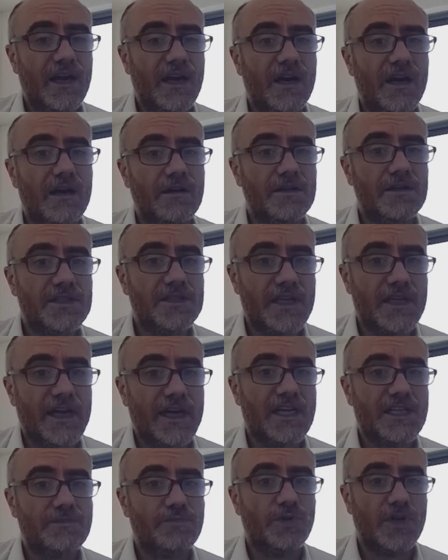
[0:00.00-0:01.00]
diaspora
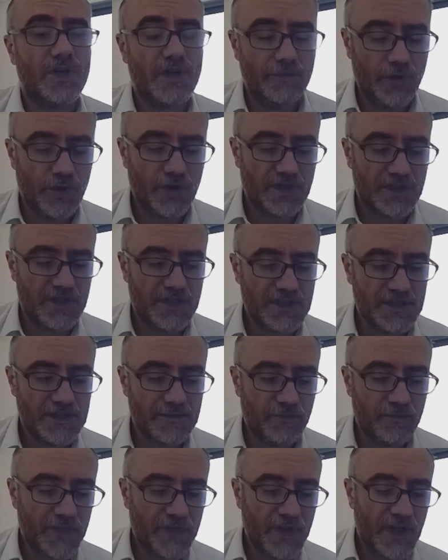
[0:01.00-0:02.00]
communities.
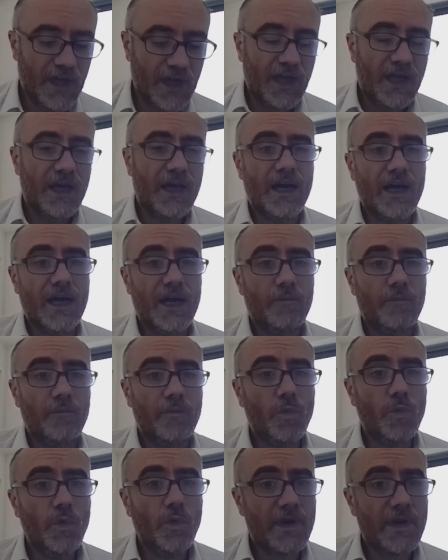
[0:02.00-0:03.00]
Um,
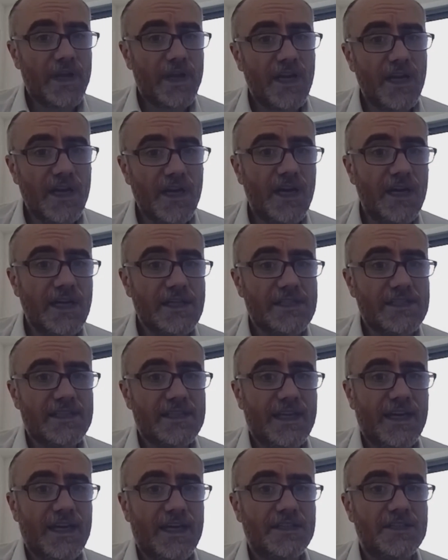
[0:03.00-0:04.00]
we recognize
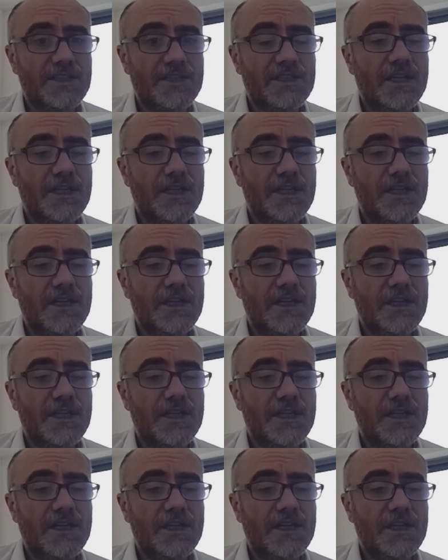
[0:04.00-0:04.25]
that